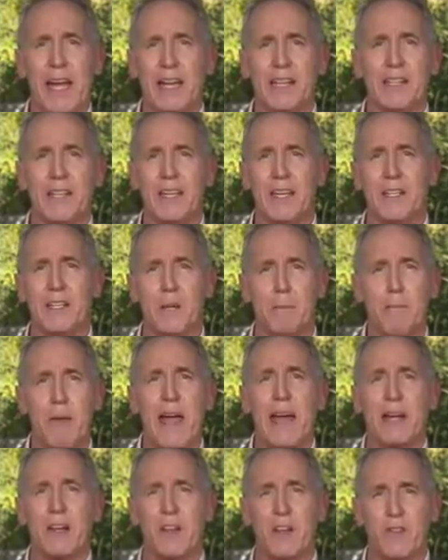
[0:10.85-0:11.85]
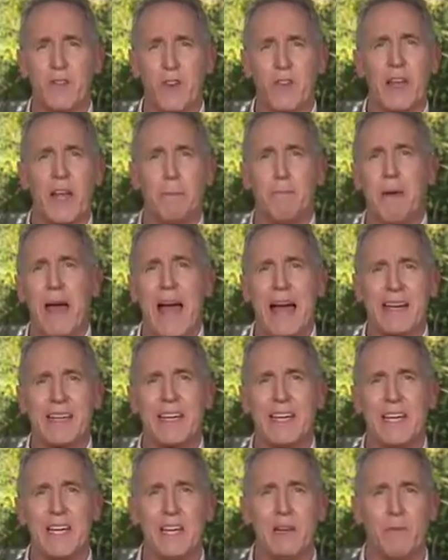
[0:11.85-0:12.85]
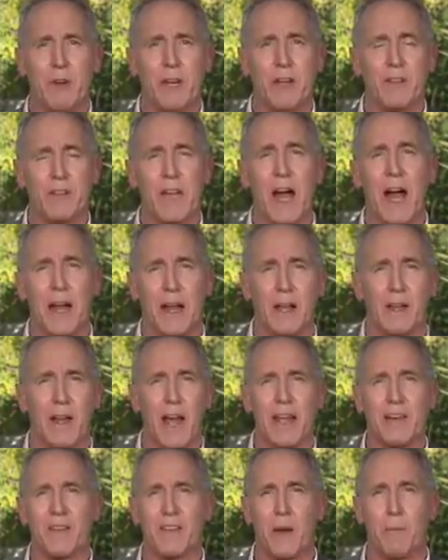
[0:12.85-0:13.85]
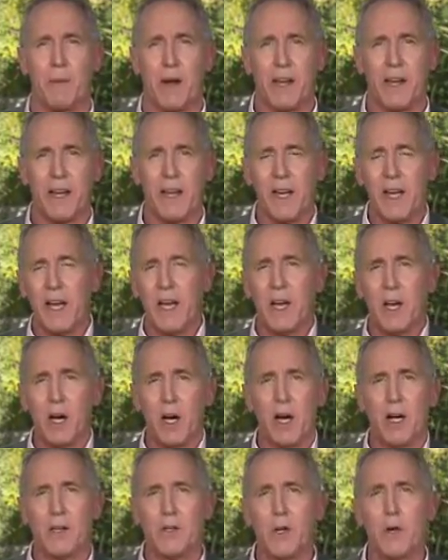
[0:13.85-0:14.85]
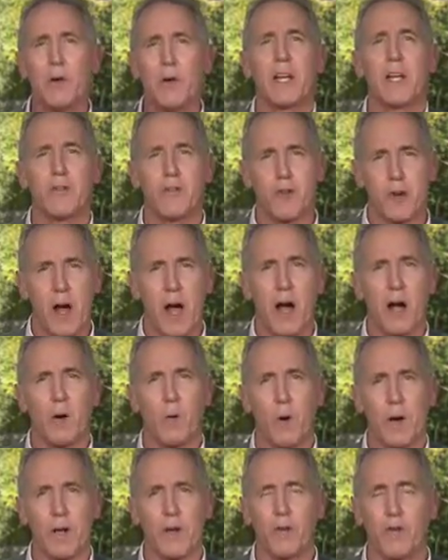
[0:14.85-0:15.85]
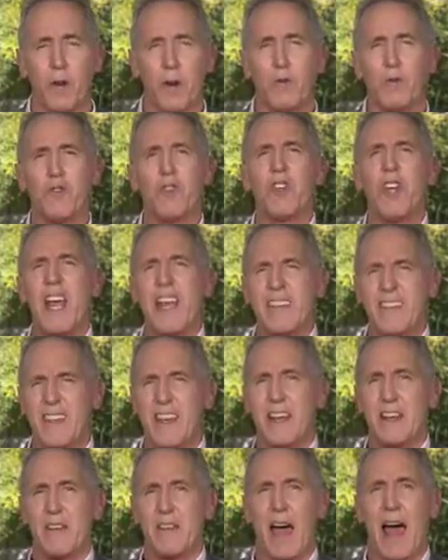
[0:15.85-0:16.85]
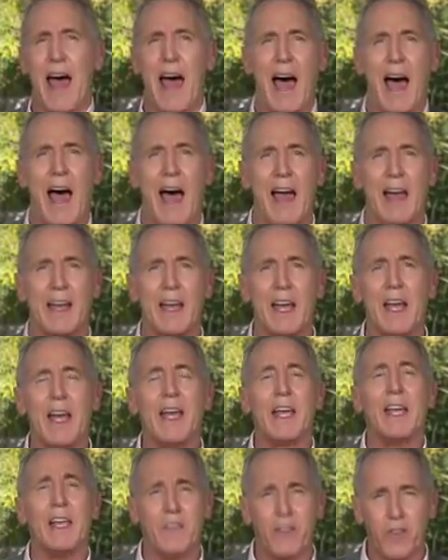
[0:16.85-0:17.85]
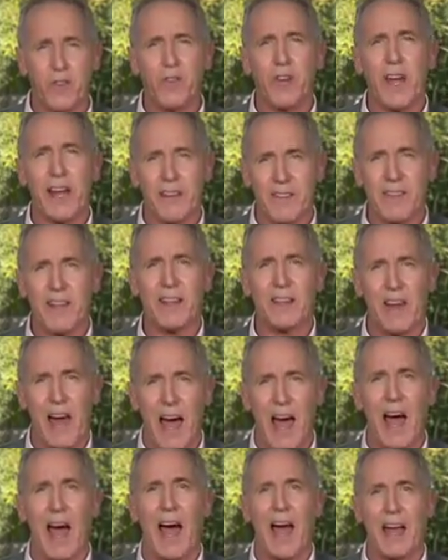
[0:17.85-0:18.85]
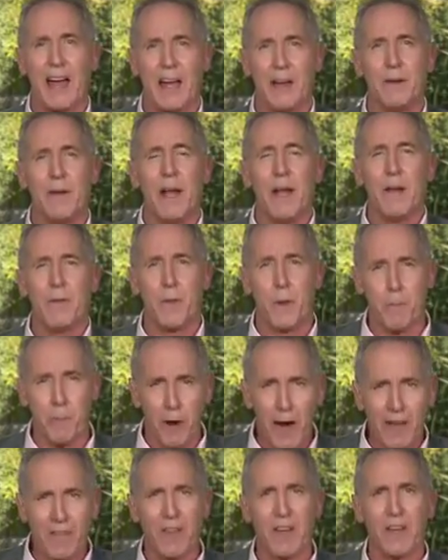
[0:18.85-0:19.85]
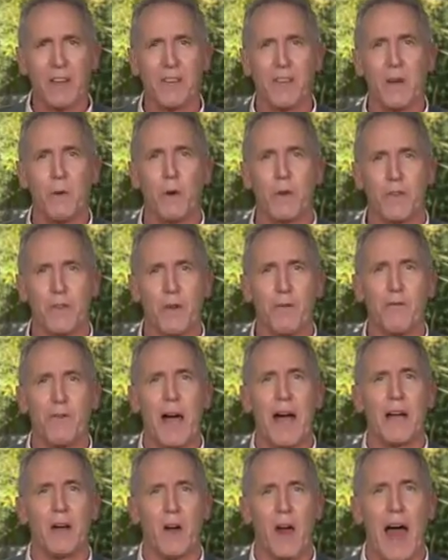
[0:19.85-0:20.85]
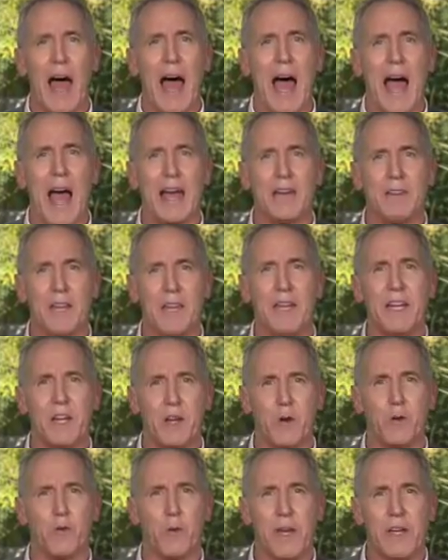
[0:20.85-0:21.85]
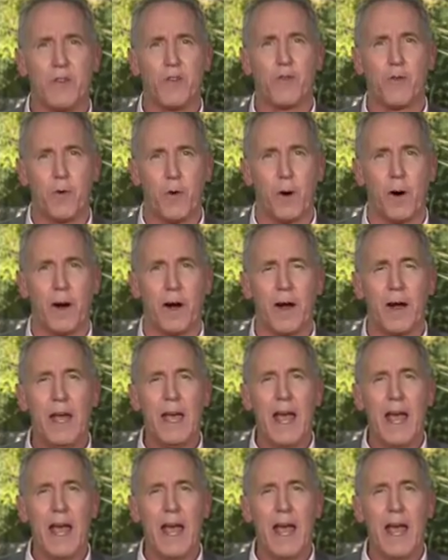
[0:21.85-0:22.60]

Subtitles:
ante to just get back to even. It's not unlike somebody doing a drug where you're sort of chasing the high. He's chasing the high, and the presidency was the final high that he could reach for,